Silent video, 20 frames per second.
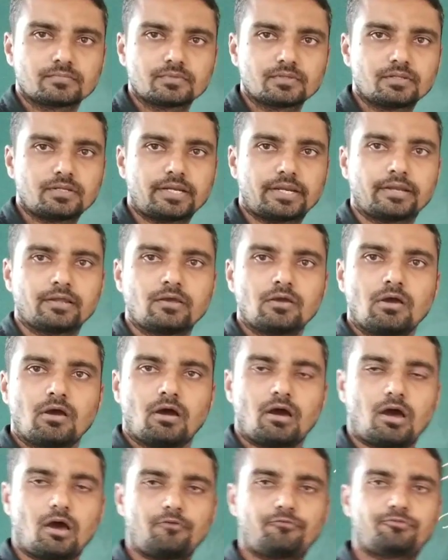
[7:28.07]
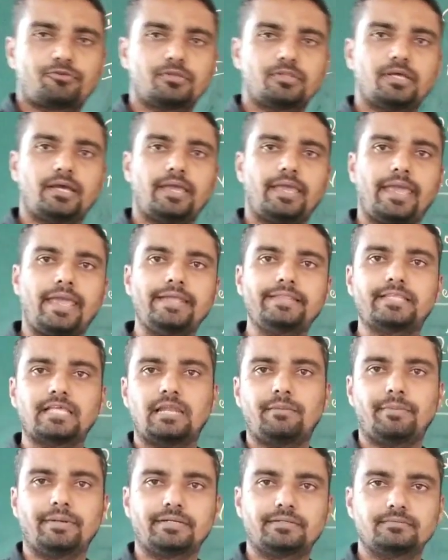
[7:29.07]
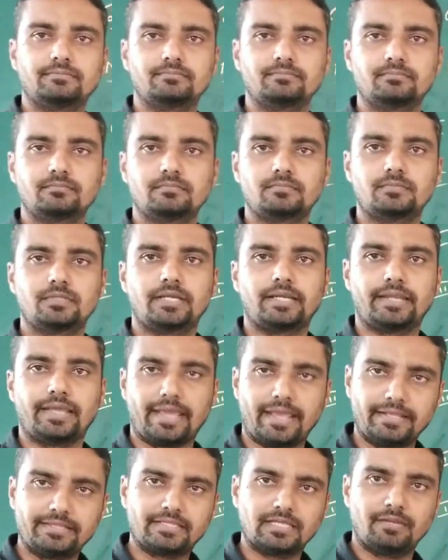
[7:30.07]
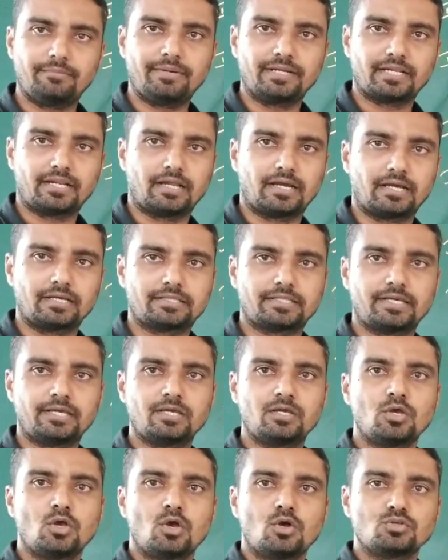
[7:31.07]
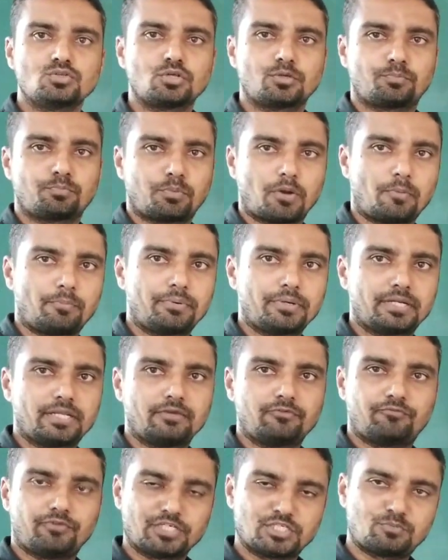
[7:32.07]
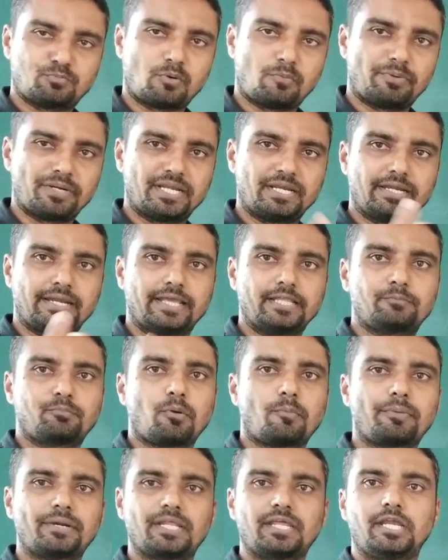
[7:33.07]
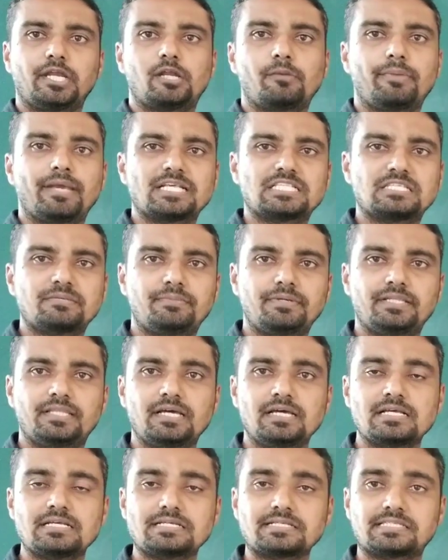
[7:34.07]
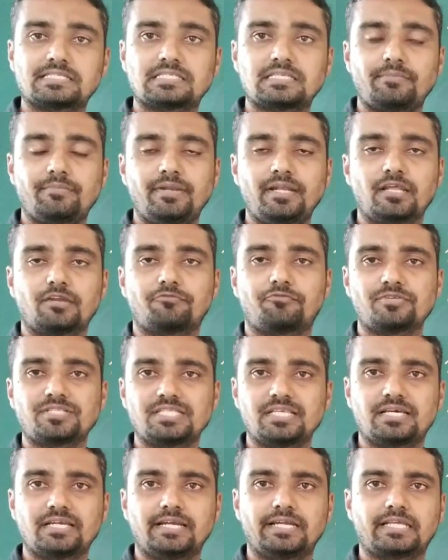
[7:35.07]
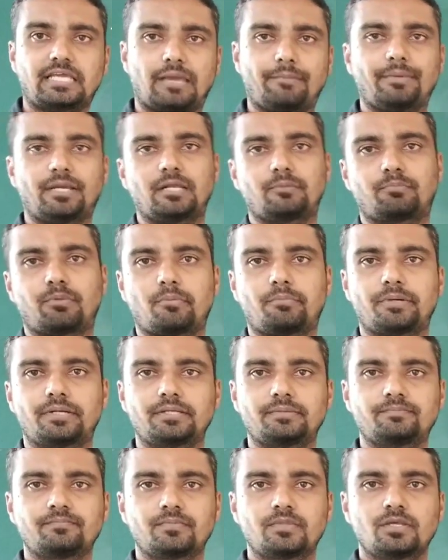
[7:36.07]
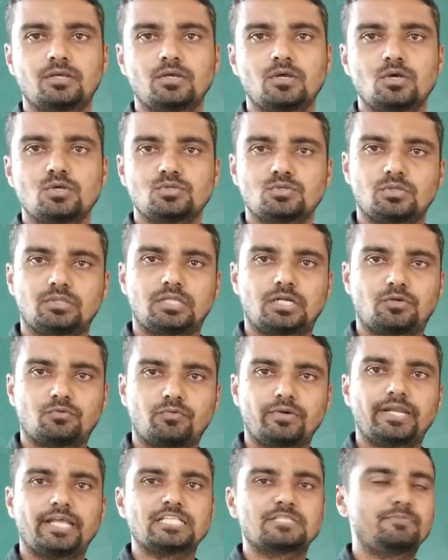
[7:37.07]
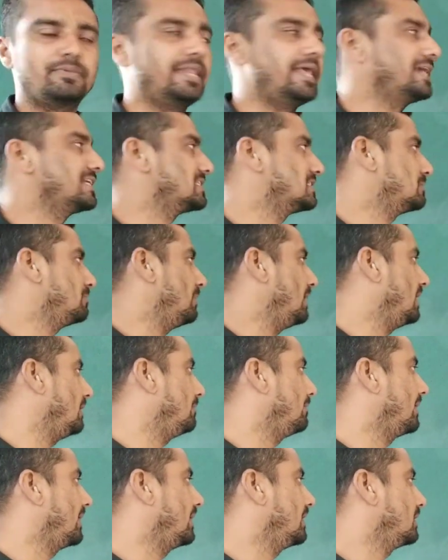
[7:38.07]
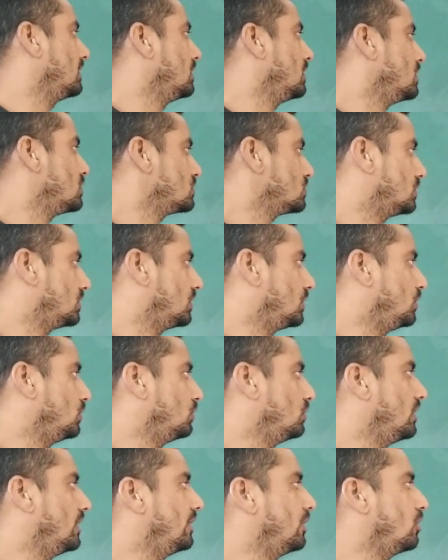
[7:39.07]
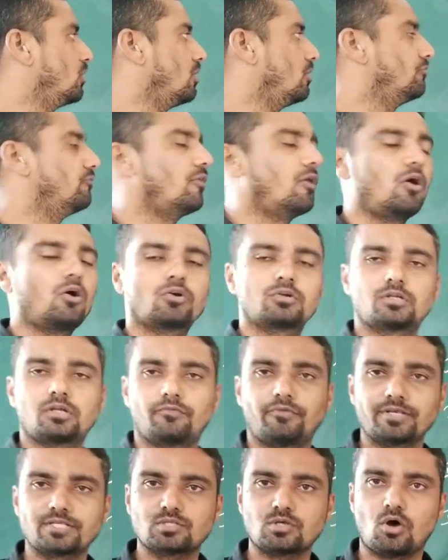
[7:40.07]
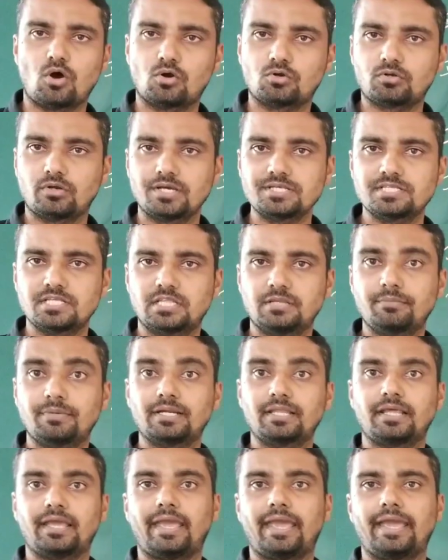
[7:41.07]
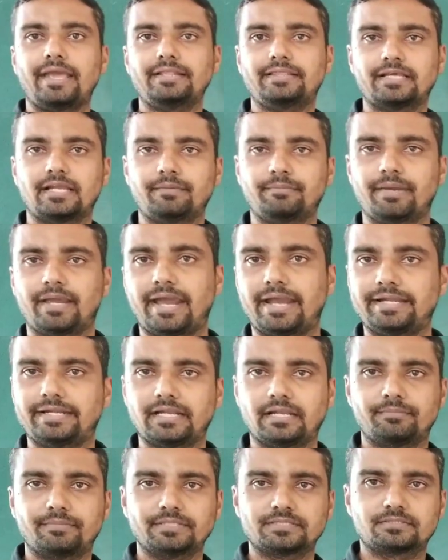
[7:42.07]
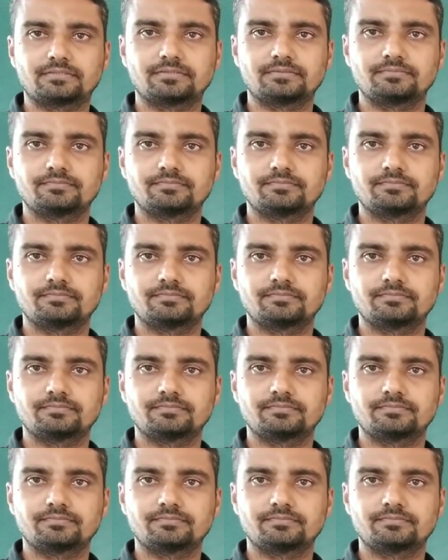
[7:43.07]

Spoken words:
Right. After the 8th element. Right. 8th element so property, first property and 8th property, it will exhibit the similar physical and chemical property. So that one has been explained by so the Newland law of octaves. Octave is nothing but 8 elements.